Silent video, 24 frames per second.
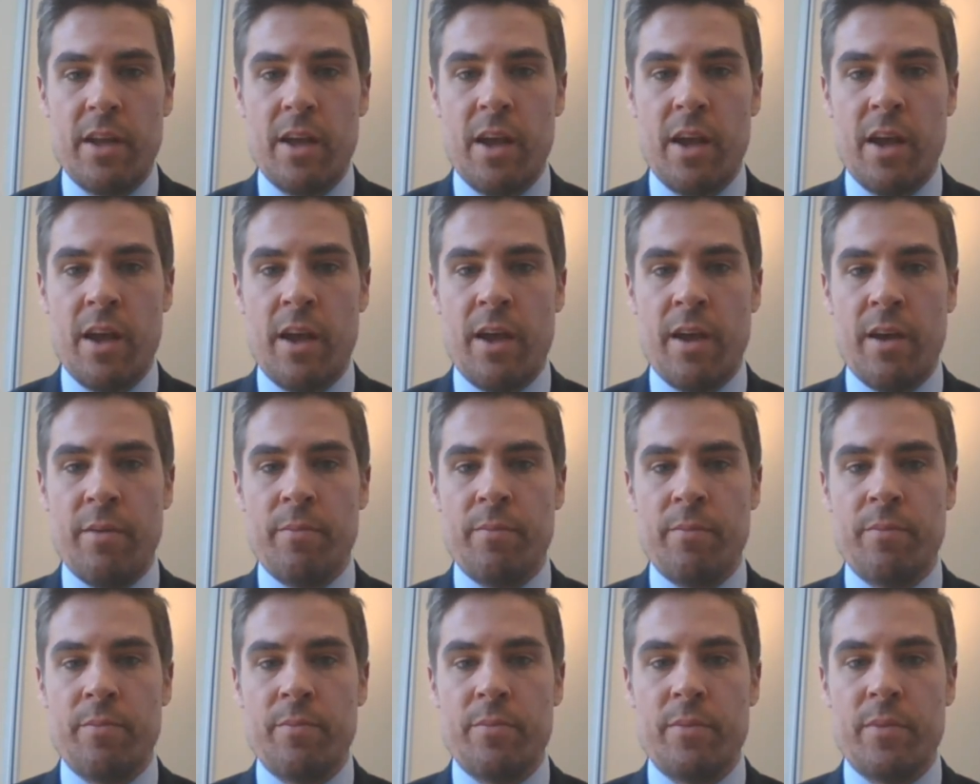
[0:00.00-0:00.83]

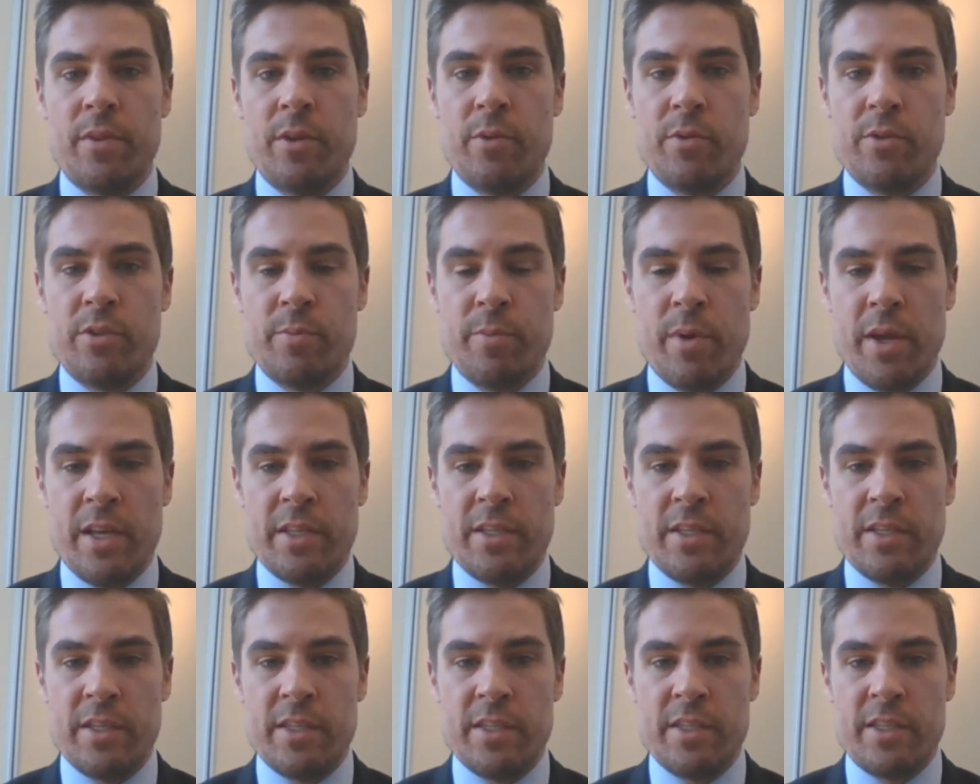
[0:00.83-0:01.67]
It was amazing
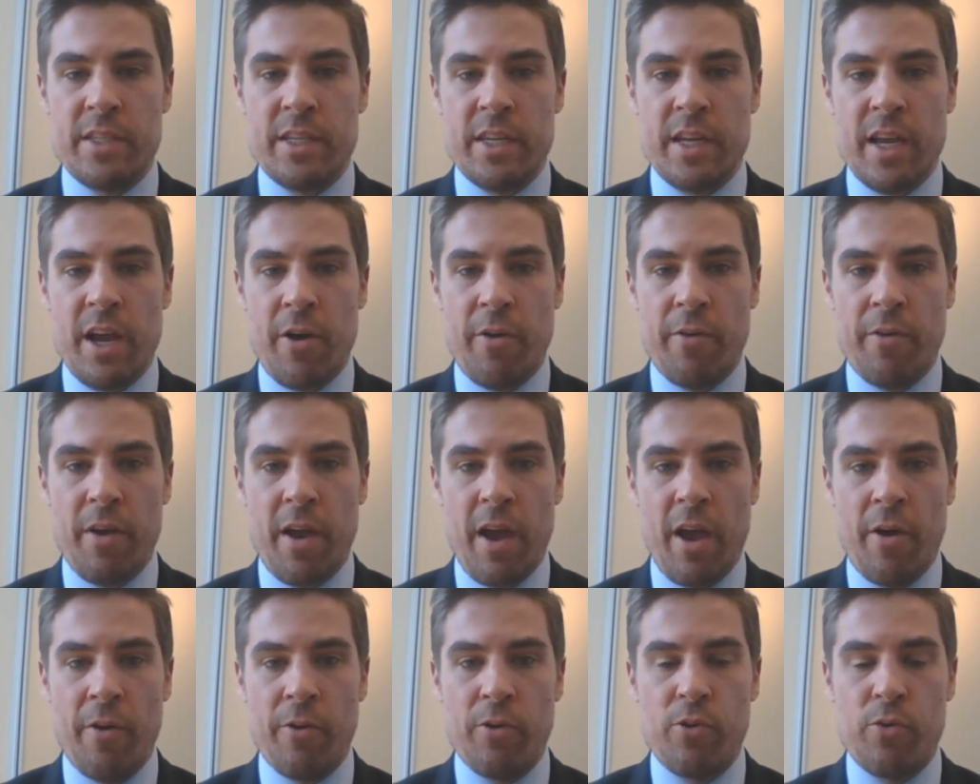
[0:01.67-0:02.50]
to see
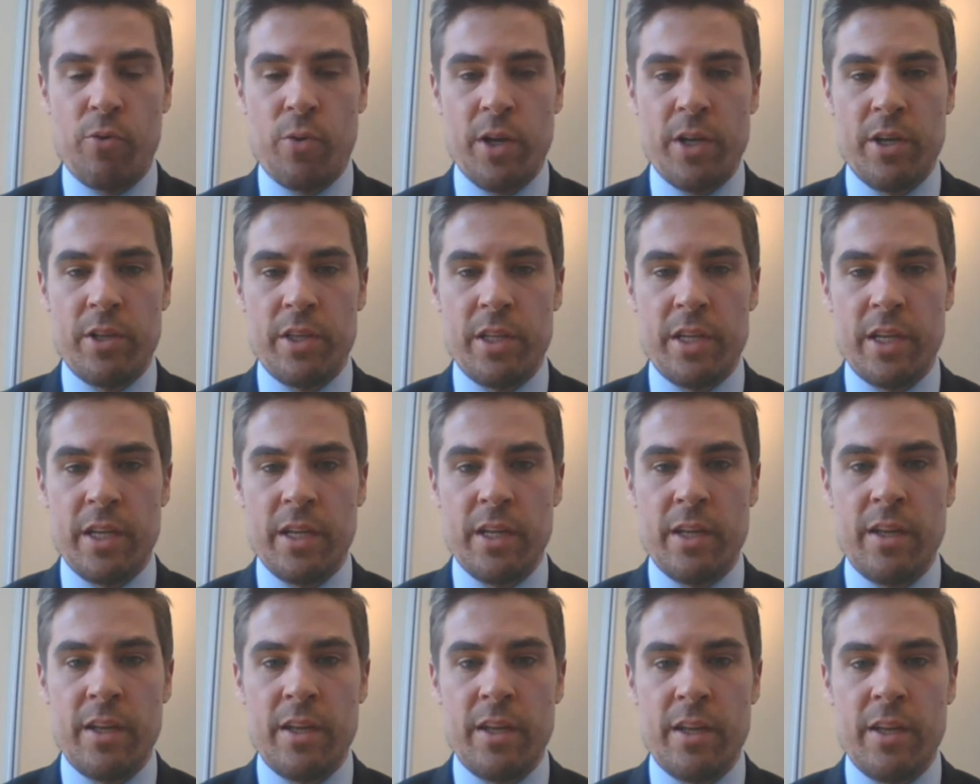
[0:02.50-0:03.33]
how quickly
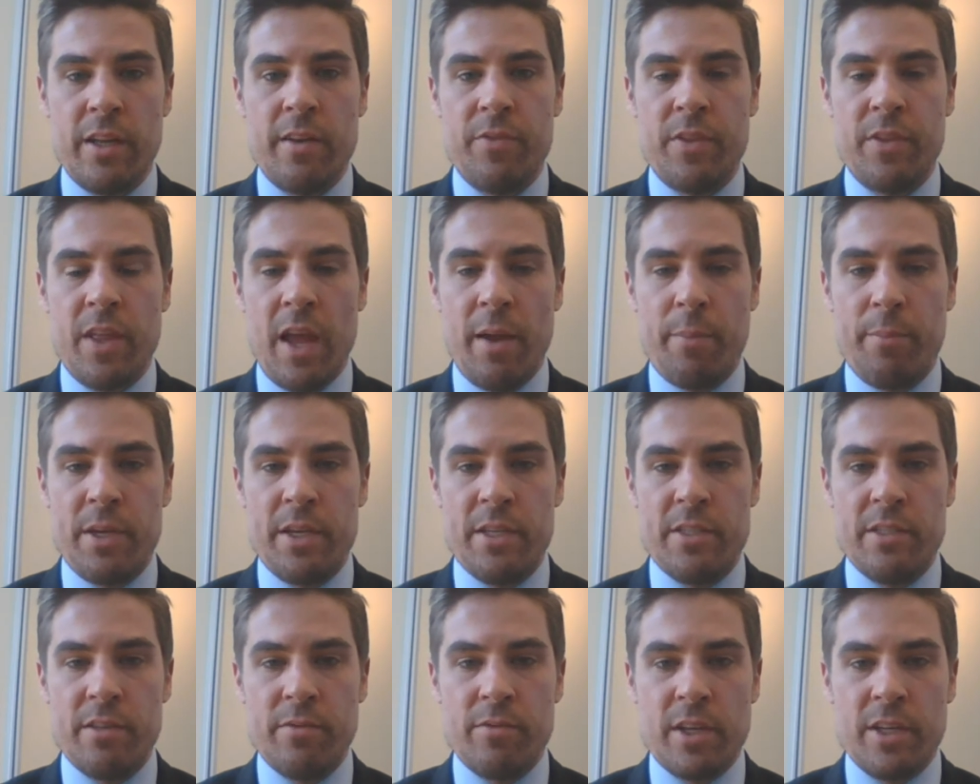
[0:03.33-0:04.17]

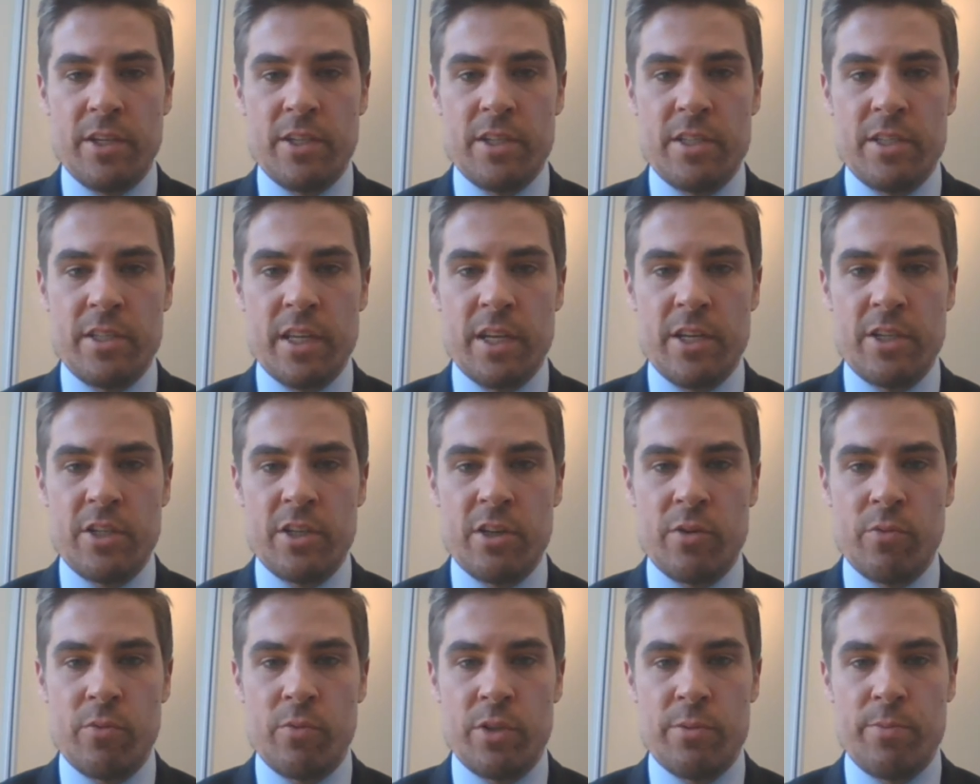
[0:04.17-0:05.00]
that piece of
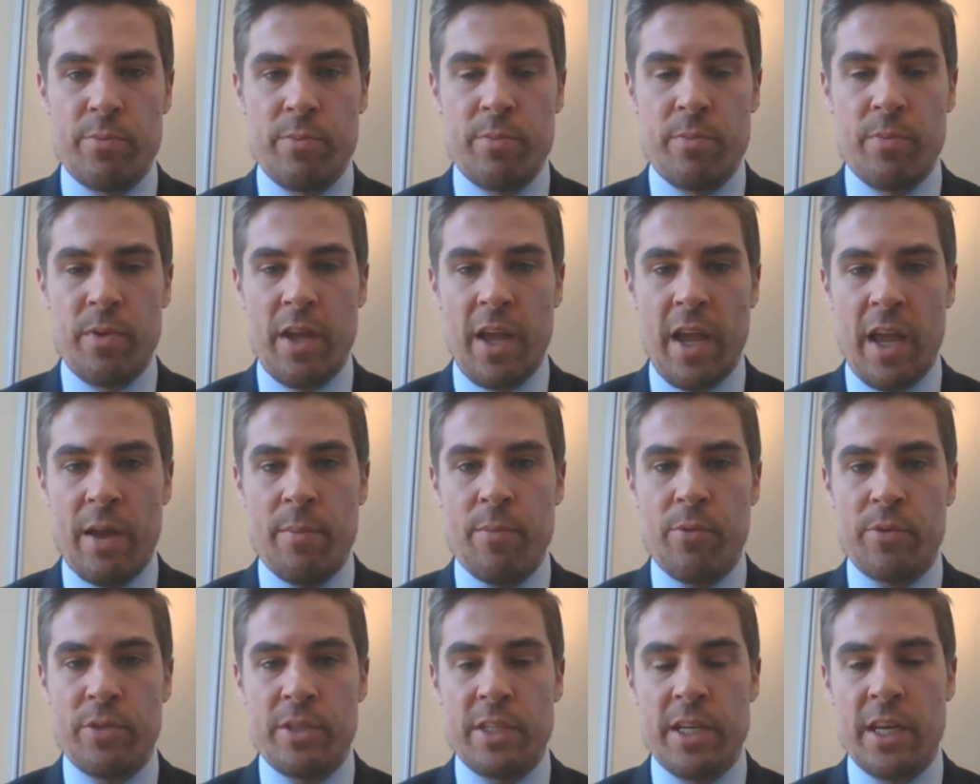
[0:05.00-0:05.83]
legislation was
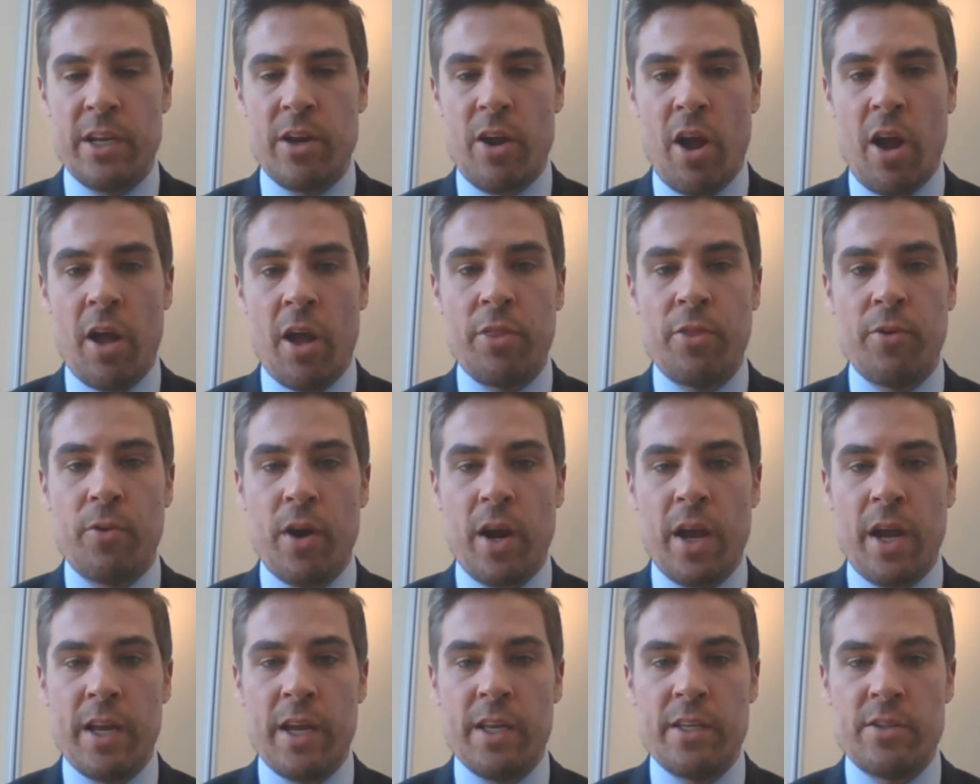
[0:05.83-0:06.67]
able to get
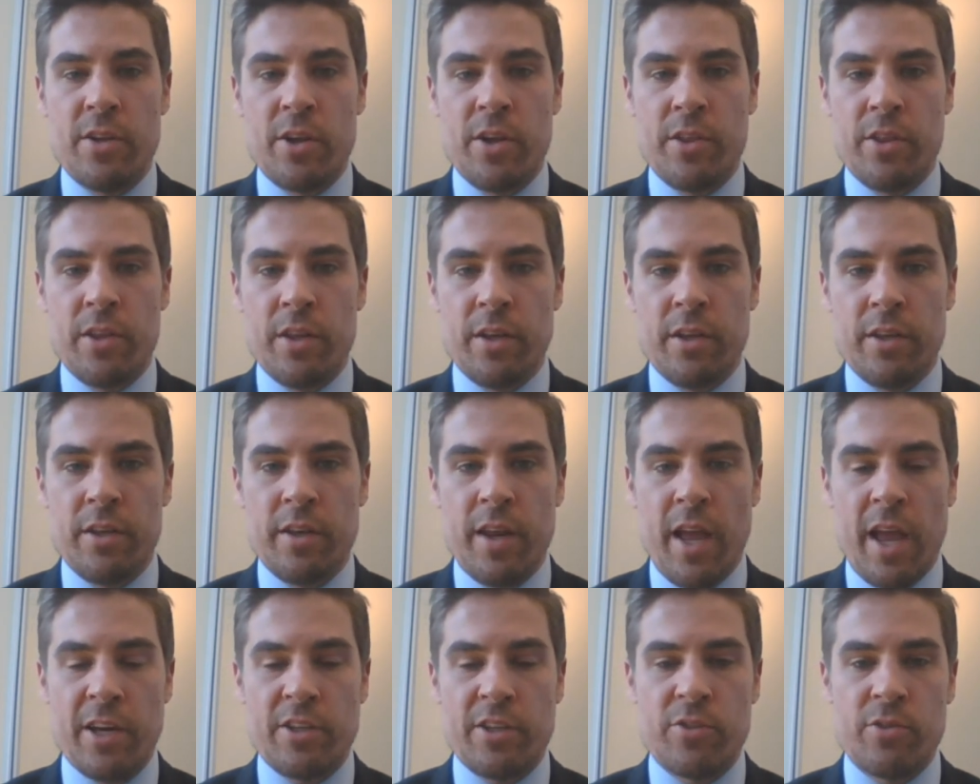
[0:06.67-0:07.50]
authorized on the
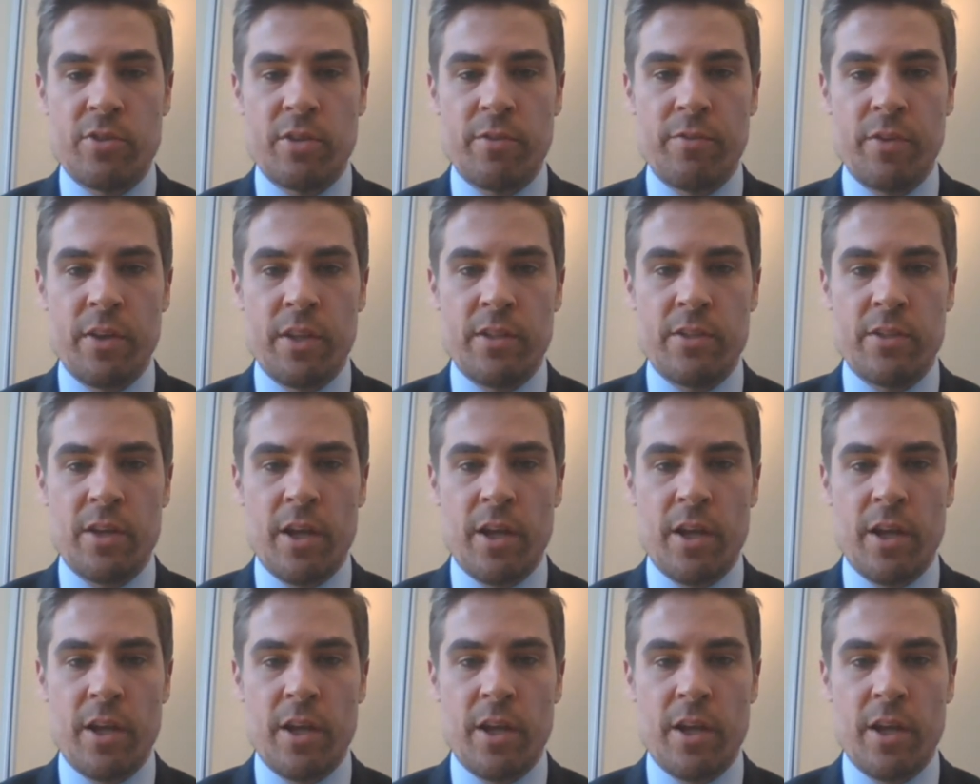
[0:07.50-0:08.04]
National Defense